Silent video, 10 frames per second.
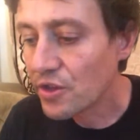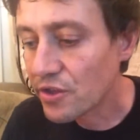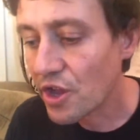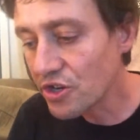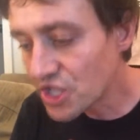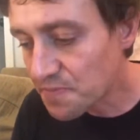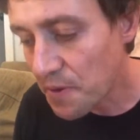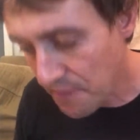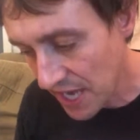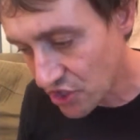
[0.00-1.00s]
they're just
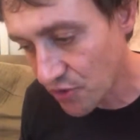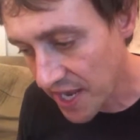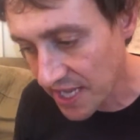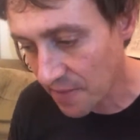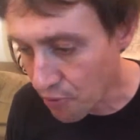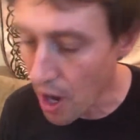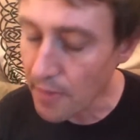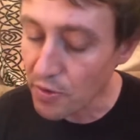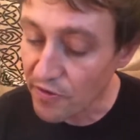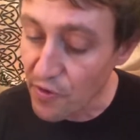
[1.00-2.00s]
perpetuating the
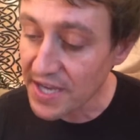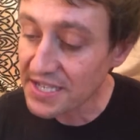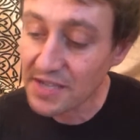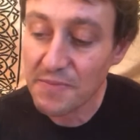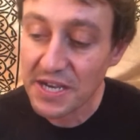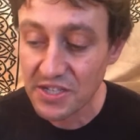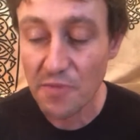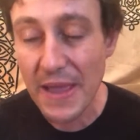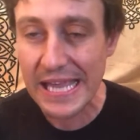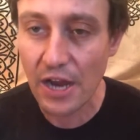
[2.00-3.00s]
problem of racism because they're
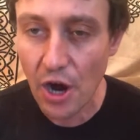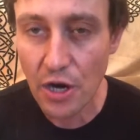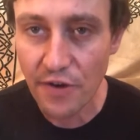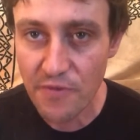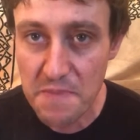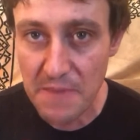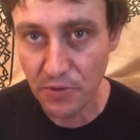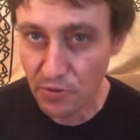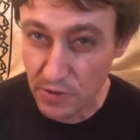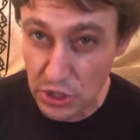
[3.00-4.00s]
making it harder for people
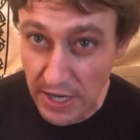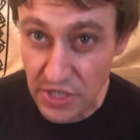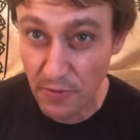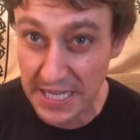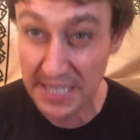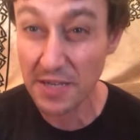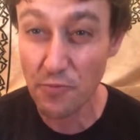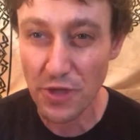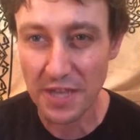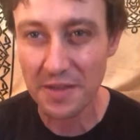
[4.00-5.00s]
to address racism
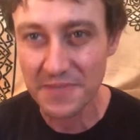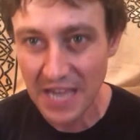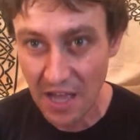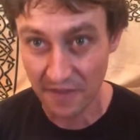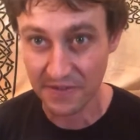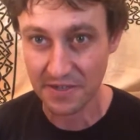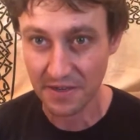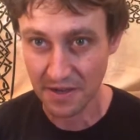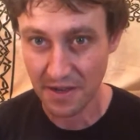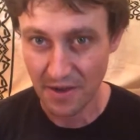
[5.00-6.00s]
within themselves,
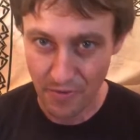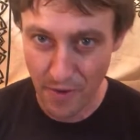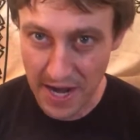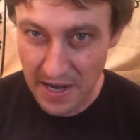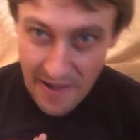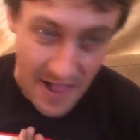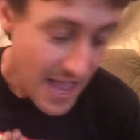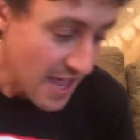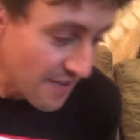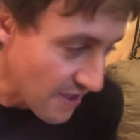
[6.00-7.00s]
right?
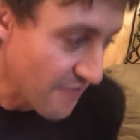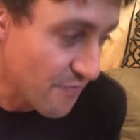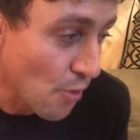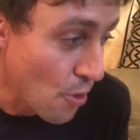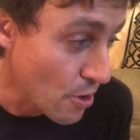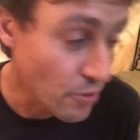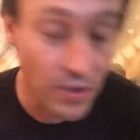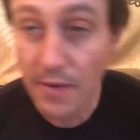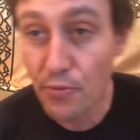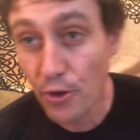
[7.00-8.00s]
If, if more
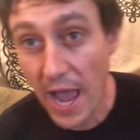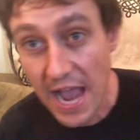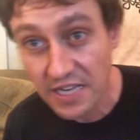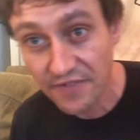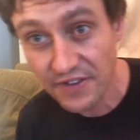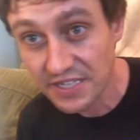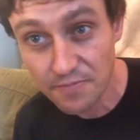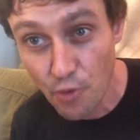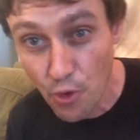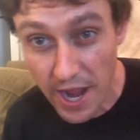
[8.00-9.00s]
liberal activists,
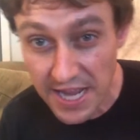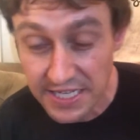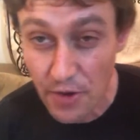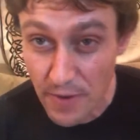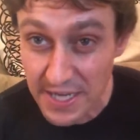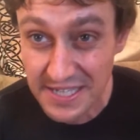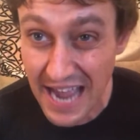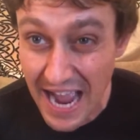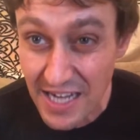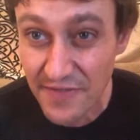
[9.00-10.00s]
more anti-racist
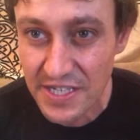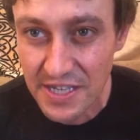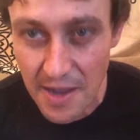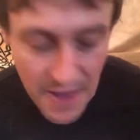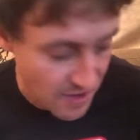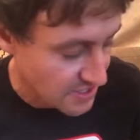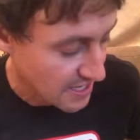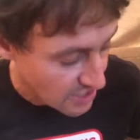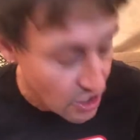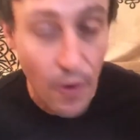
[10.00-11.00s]
activists come out and
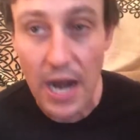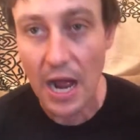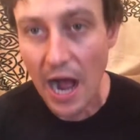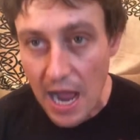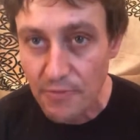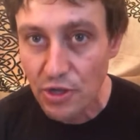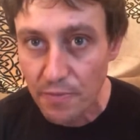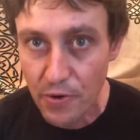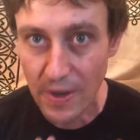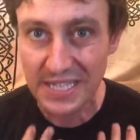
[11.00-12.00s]
say, you know what, I'm a little
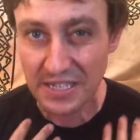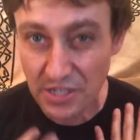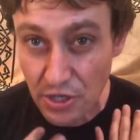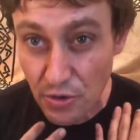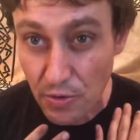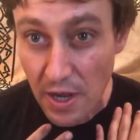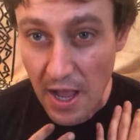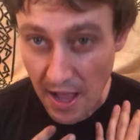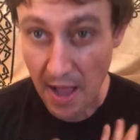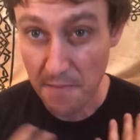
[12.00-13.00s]
bit racist too,
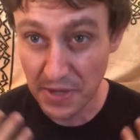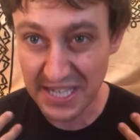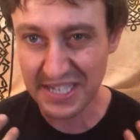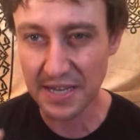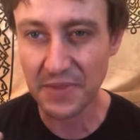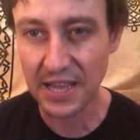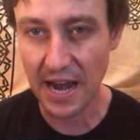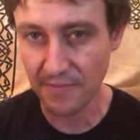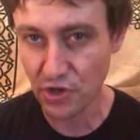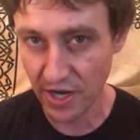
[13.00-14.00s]
but this is something that
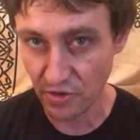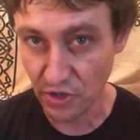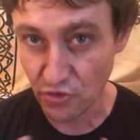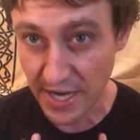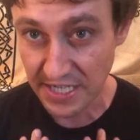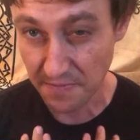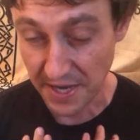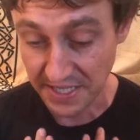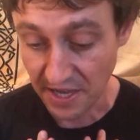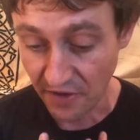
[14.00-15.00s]
I'm trying to address in
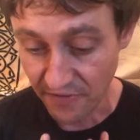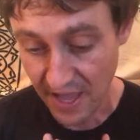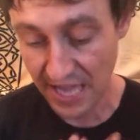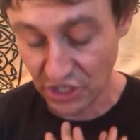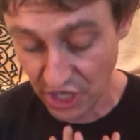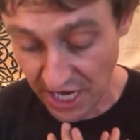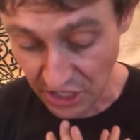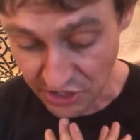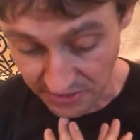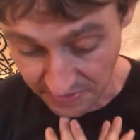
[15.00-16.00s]
myself and
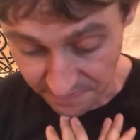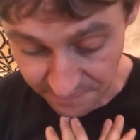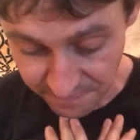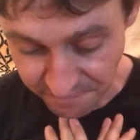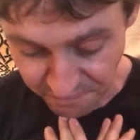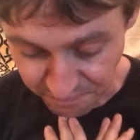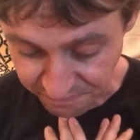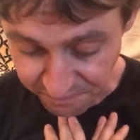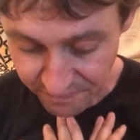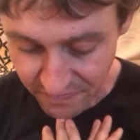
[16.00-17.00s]
change,
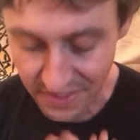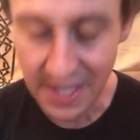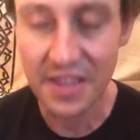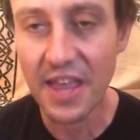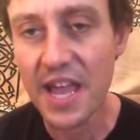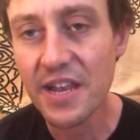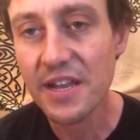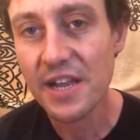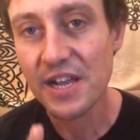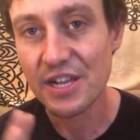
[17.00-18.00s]
then
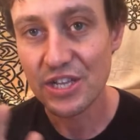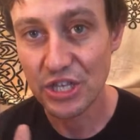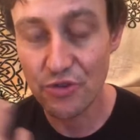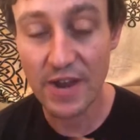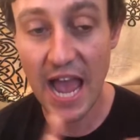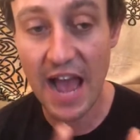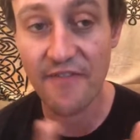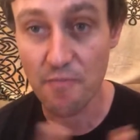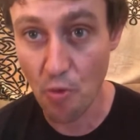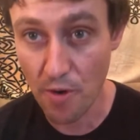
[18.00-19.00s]
you would
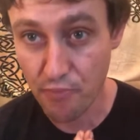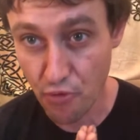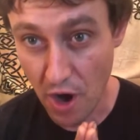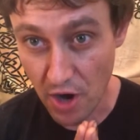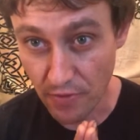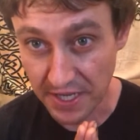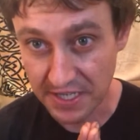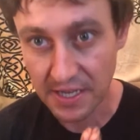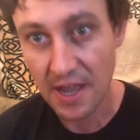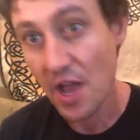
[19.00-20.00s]
have more progress.
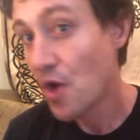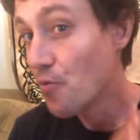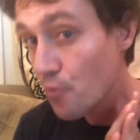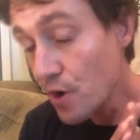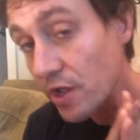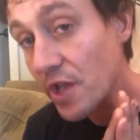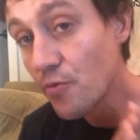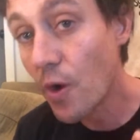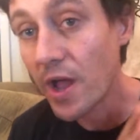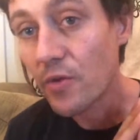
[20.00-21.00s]
Really
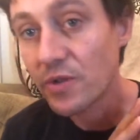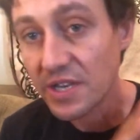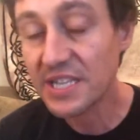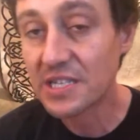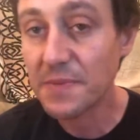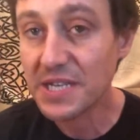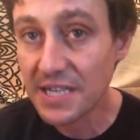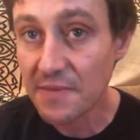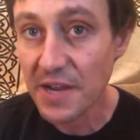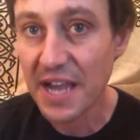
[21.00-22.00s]
what needs to be
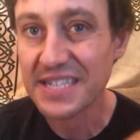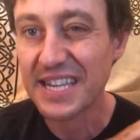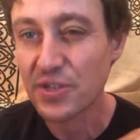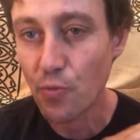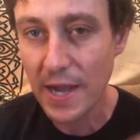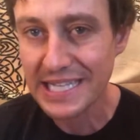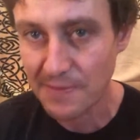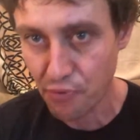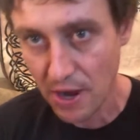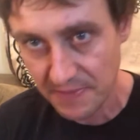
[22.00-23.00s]
demonized is white
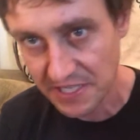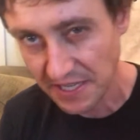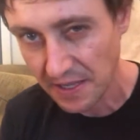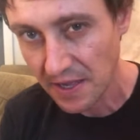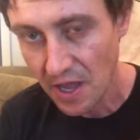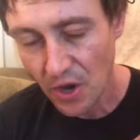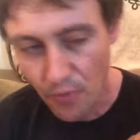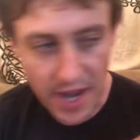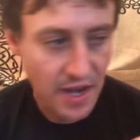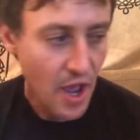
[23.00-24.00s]
supremacy.
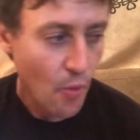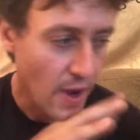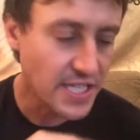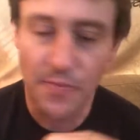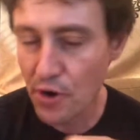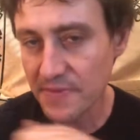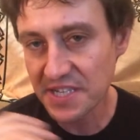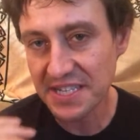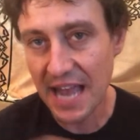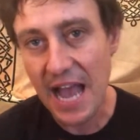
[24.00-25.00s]
Right? White supremacy
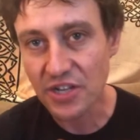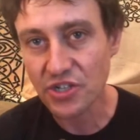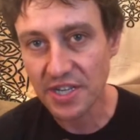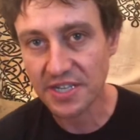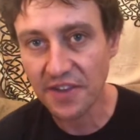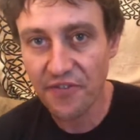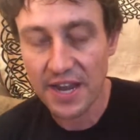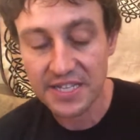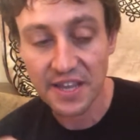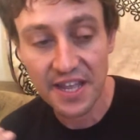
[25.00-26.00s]
is actually different.
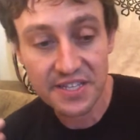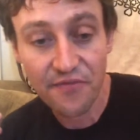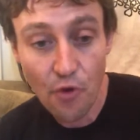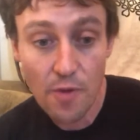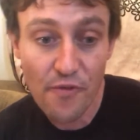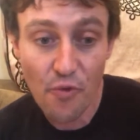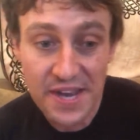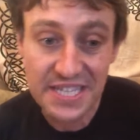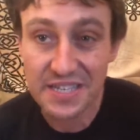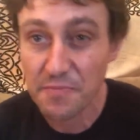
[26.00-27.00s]
It's a, it's a form of
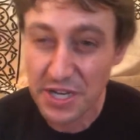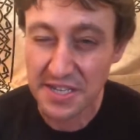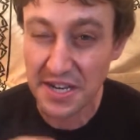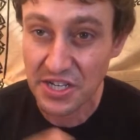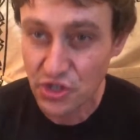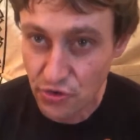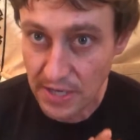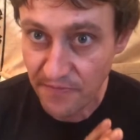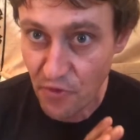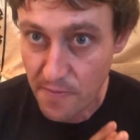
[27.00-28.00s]
racism, but it's an
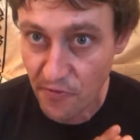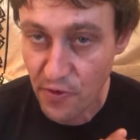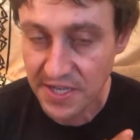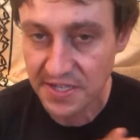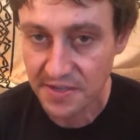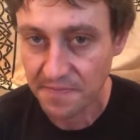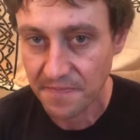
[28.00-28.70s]
extreme form of racism,